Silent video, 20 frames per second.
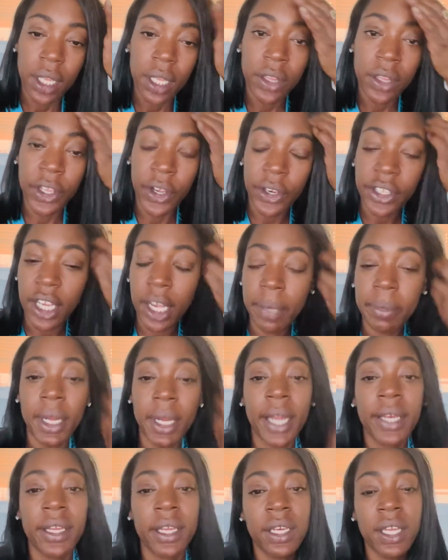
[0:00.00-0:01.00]
There's times that
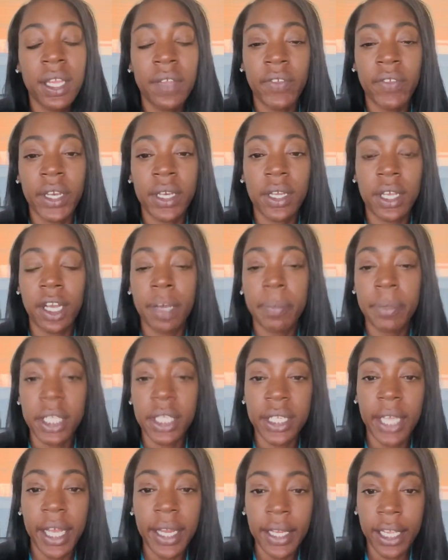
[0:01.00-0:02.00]
I didn't even
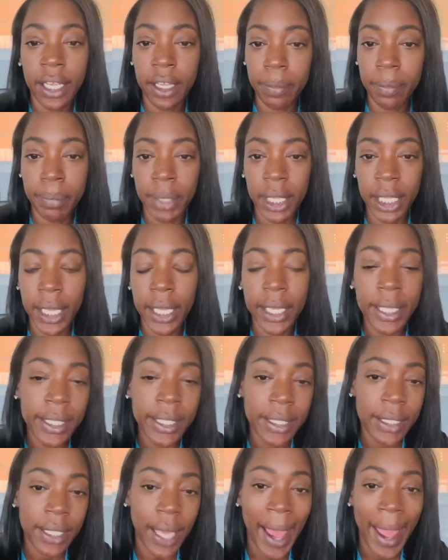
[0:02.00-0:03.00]
study
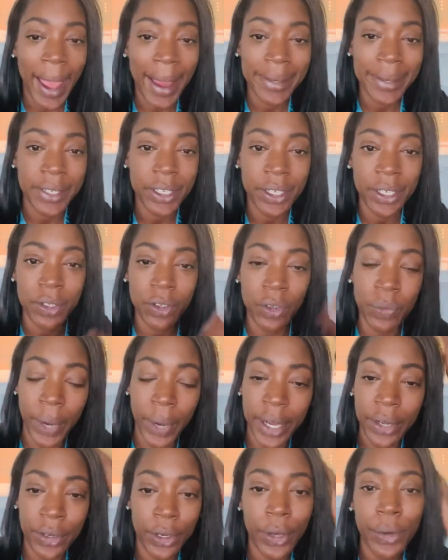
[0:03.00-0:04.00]
because I had took
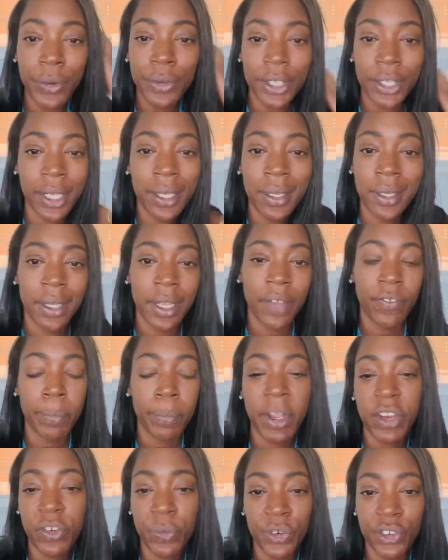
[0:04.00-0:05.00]
great notes and the
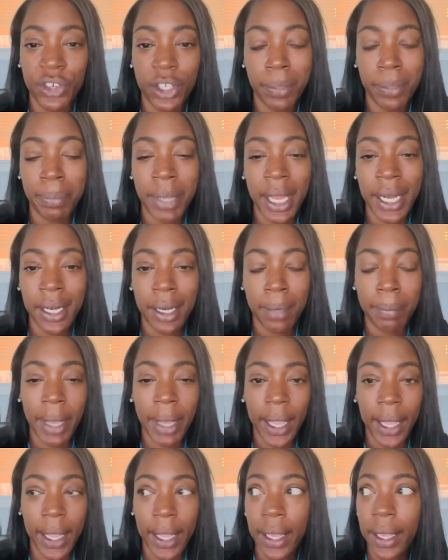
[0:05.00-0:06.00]
information was just embedded in my
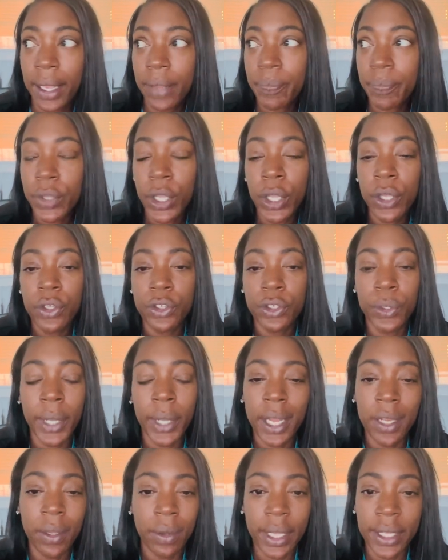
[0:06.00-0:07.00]
head. So
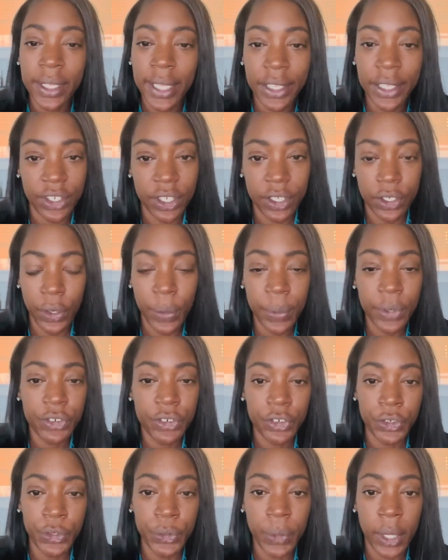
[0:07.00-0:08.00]
again, don't let that discourage
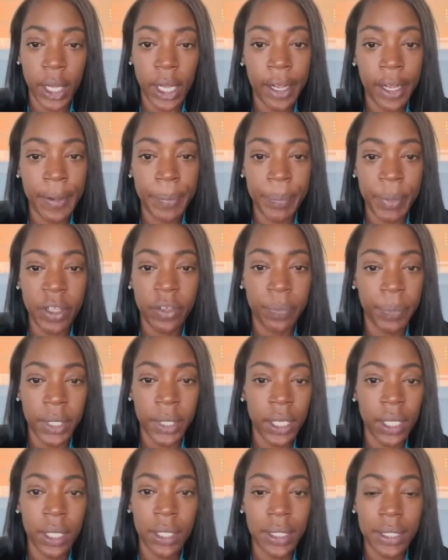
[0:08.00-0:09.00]
you. It's
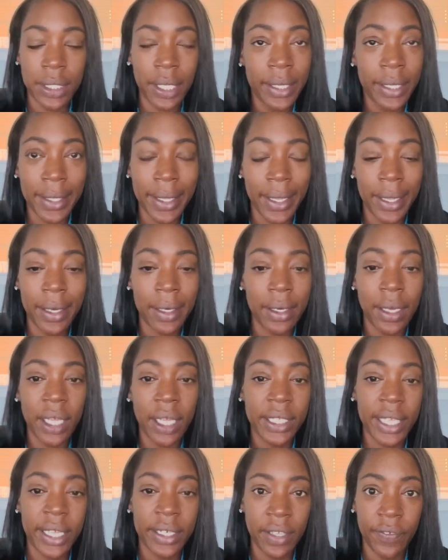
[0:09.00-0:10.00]
really, again, not
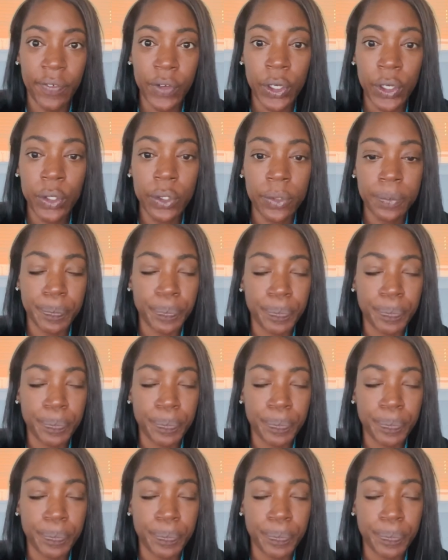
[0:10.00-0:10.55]
that difficult.